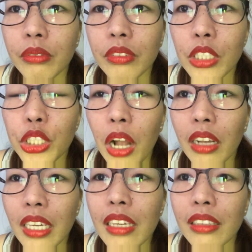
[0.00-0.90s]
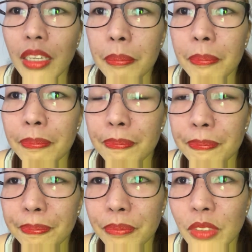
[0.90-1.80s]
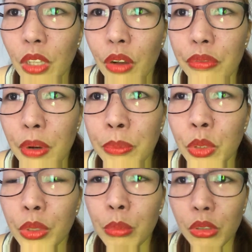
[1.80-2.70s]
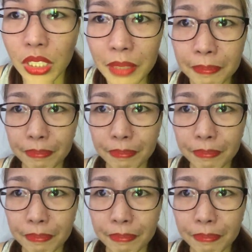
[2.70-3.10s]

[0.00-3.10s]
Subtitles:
the shocking lip up from Tony Moly.